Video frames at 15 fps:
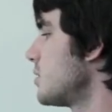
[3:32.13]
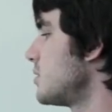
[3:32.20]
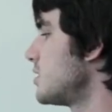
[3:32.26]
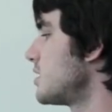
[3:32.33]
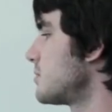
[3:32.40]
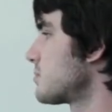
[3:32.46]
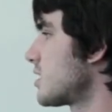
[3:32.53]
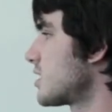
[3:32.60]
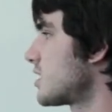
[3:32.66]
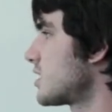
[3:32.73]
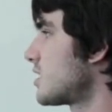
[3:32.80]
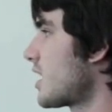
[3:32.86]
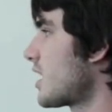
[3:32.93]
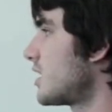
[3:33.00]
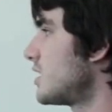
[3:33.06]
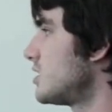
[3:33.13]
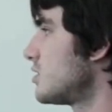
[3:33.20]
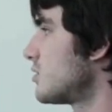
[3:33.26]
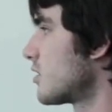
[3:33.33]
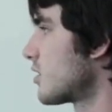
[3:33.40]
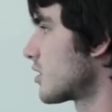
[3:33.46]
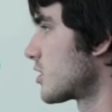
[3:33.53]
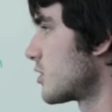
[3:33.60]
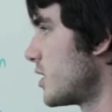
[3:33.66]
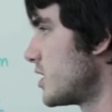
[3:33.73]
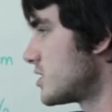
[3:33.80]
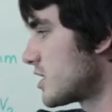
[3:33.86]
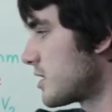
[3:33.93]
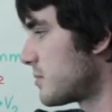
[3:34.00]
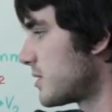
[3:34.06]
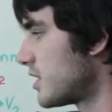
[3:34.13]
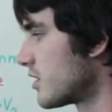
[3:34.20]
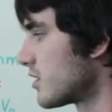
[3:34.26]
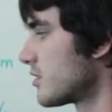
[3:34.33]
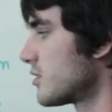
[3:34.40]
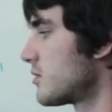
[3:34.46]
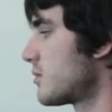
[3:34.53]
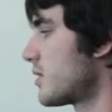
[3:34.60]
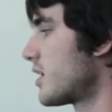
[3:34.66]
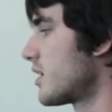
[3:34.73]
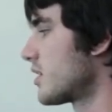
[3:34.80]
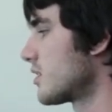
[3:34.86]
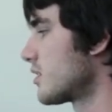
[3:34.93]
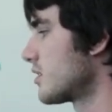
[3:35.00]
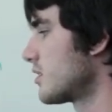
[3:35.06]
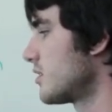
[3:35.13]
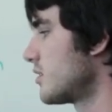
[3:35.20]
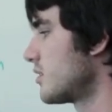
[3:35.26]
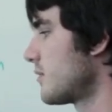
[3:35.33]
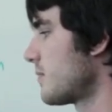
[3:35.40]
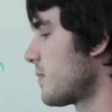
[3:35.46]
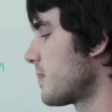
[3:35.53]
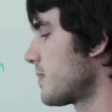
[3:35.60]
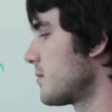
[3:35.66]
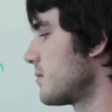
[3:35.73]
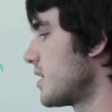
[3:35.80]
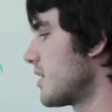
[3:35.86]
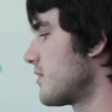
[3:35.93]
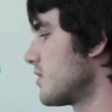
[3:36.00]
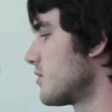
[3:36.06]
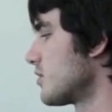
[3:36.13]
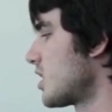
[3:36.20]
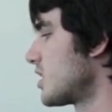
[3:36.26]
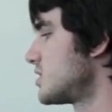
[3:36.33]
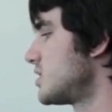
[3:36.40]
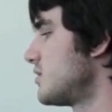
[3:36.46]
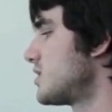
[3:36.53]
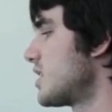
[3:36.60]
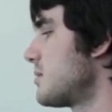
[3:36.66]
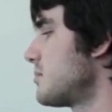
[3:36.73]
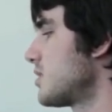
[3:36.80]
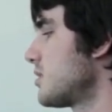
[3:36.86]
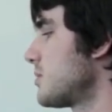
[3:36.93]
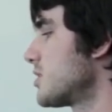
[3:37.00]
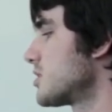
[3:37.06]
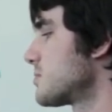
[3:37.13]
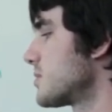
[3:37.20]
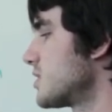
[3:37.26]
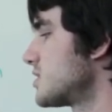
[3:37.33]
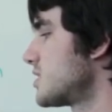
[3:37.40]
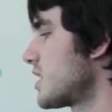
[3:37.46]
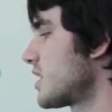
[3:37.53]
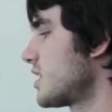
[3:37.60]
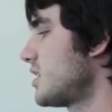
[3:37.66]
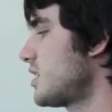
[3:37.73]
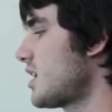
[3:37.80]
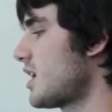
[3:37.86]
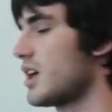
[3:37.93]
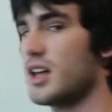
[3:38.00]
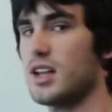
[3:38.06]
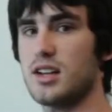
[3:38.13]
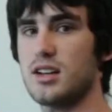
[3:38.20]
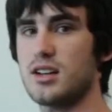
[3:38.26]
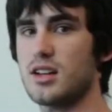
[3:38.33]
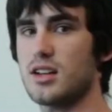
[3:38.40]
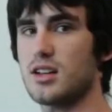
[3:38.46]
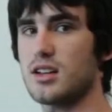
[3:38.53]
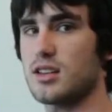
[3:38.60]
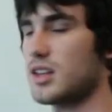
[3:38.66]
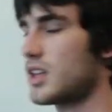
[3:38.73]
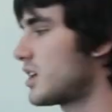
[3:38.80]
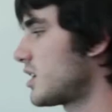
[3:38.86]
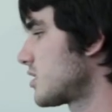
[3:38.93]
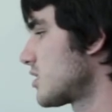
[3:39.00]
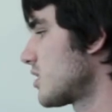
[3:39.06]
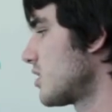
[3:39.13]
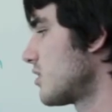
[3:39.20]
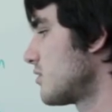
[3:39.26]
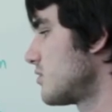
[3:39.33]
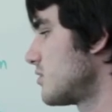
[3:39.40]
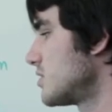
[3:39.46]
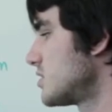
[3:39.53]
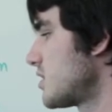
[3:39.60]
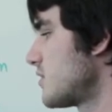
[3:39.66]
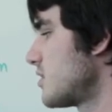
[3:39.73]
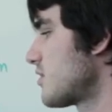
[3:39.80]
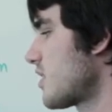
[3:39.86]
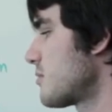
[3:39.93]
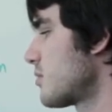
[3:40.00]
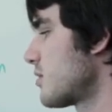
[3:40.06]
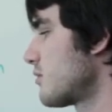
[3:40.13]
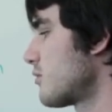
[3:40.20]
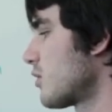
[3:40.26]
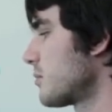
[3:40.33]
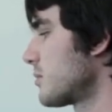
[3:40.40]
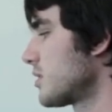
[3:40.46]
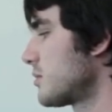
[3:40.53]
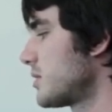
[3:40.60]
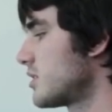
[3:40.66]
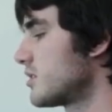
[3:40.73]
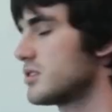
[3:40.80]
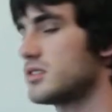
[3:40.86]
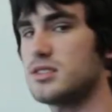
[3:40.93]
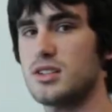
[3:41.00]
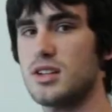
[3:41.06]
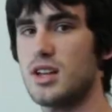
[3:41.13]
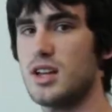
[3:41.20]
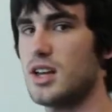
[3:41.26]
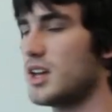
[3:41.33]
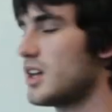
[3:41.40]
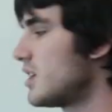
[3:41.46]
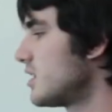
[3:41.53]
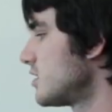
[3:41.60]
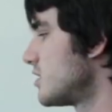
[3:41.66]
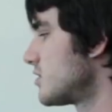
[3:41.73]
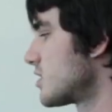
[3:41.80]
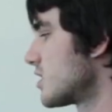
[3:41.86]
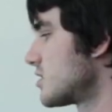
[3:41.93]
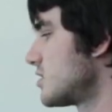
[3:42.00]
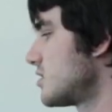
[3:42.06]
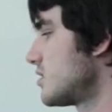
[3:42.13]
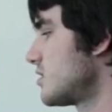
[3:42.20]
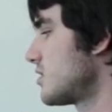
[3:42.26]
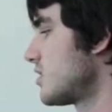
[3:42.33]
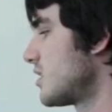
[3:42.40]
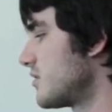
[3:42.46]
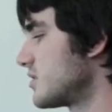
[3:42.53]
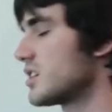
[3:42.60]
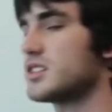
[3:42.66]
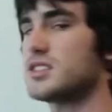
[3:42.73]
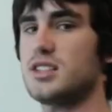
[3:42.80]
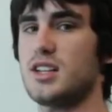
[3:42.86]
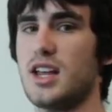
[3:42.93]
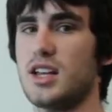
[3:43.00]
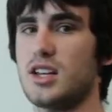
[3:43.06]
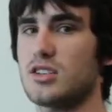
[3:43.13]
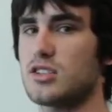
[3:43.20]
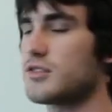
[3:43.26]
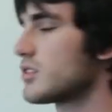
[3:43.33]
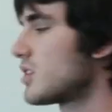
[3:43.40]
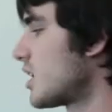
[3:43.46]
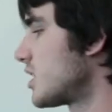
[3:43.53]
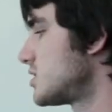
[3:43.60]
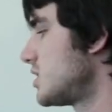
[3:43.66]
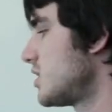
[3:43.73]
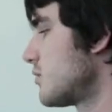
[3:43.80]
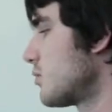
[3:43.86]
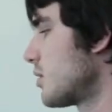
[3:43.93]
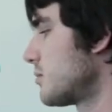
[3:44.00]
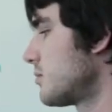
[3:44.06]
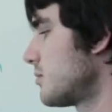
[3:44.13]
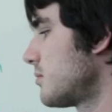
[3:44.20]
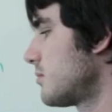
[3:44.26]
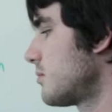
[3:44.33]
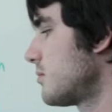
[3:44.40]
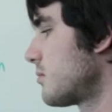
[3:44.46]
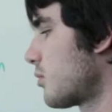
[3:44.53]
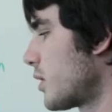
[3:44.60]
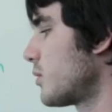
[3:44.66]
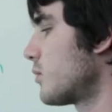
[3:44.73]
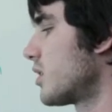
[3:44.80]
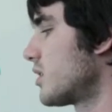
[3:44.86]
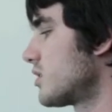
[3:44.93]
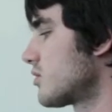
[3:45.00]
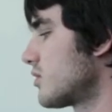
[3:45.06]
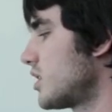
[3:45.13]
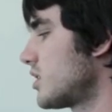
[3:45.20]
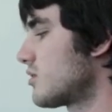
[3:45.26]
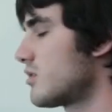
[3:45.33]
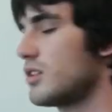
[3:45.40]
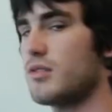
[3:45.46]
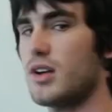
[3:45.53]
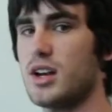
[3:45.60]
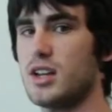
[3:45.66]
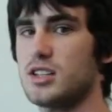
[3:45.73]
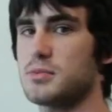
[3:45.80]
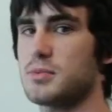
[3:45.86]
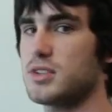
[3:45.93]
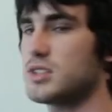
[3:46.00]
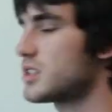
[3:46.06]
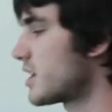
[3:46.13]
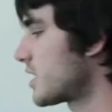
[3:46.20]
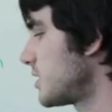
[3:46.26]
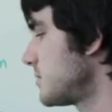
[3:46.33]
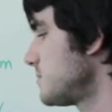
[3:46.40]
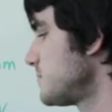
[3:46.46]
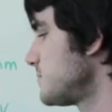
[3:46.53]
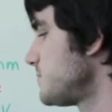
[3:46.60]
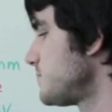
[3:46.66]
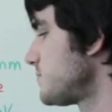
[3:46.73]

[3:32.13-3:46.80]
We then plug that into our equation up here, where we have a velocity of 10 millimeters per second and a length of 75.4 millimeters. This gives us an angular velocity of 1.133 radians per second.